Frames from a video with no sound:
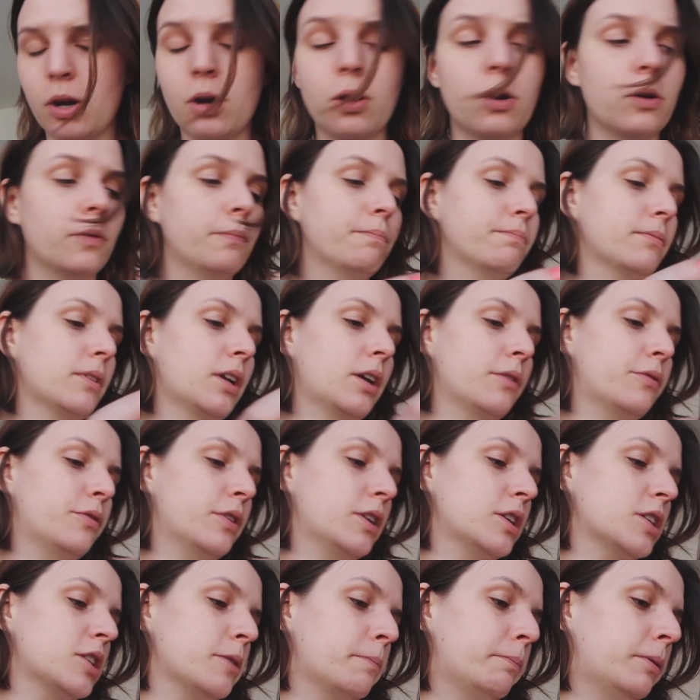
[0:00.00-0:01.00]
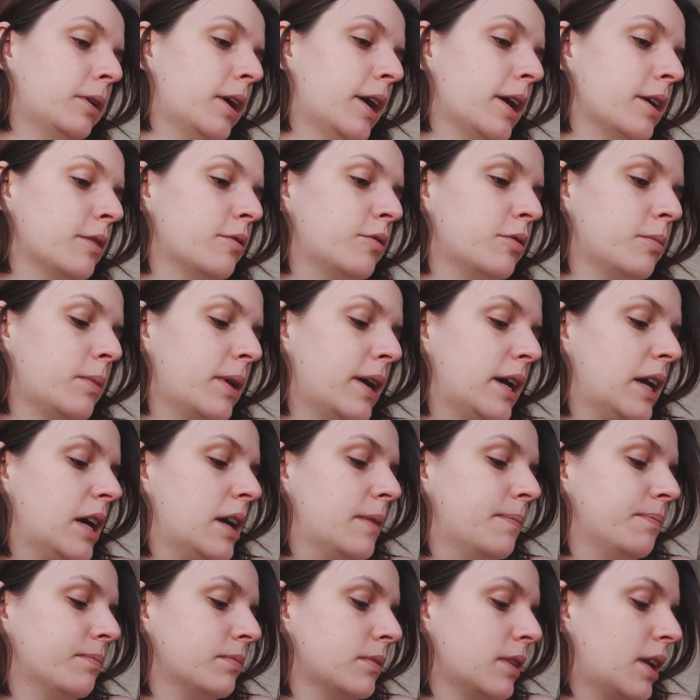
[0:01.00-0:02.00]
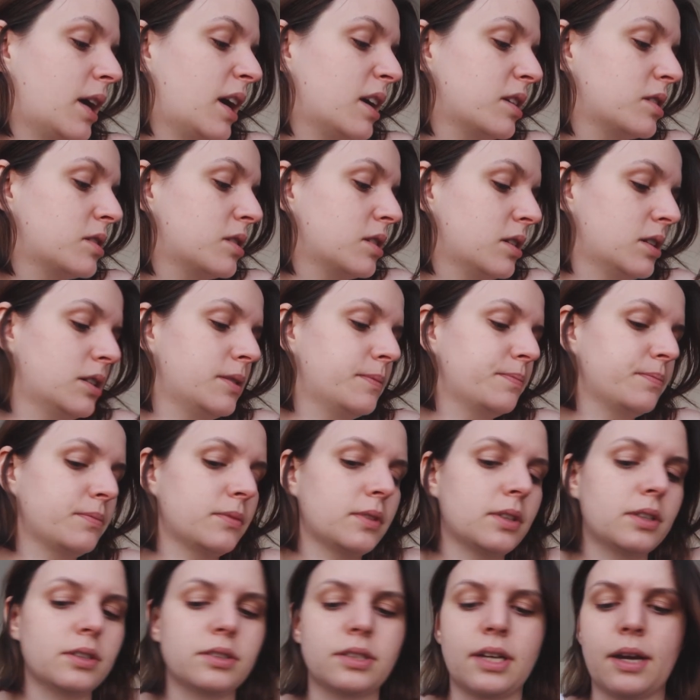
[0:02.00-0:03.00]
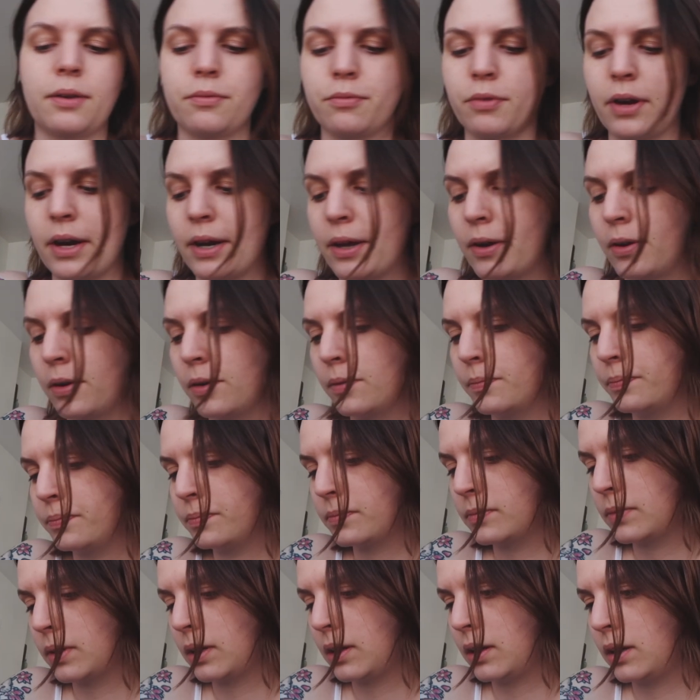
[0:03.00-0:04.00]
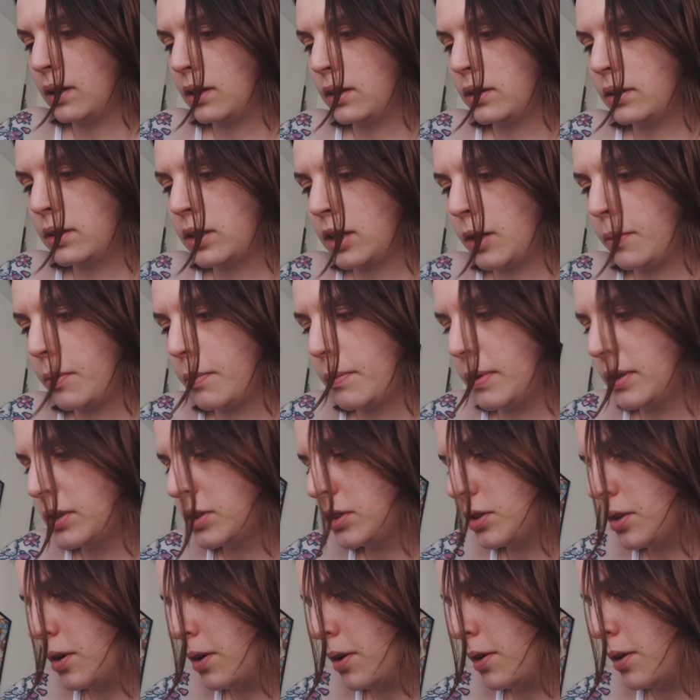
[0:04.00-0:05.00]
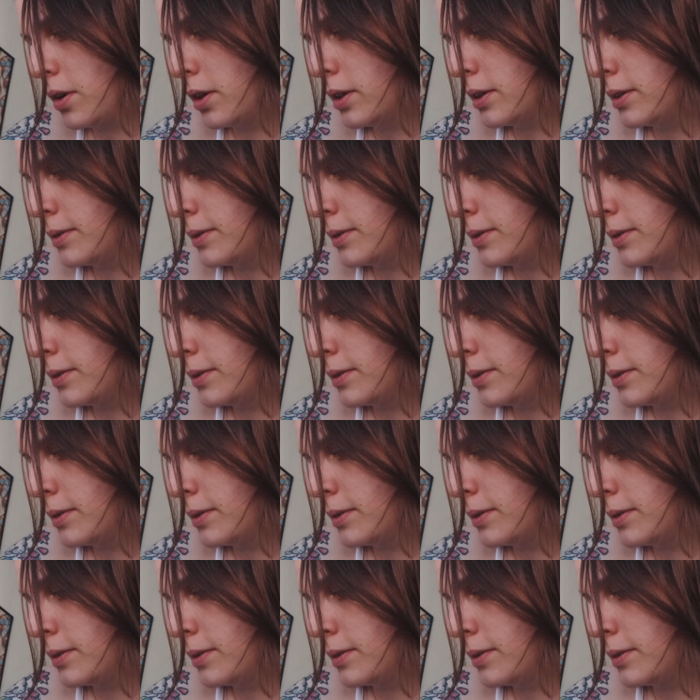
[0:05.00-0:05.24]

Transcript: Oh, I finished applying for my ESTA because that ran out a couple months ago.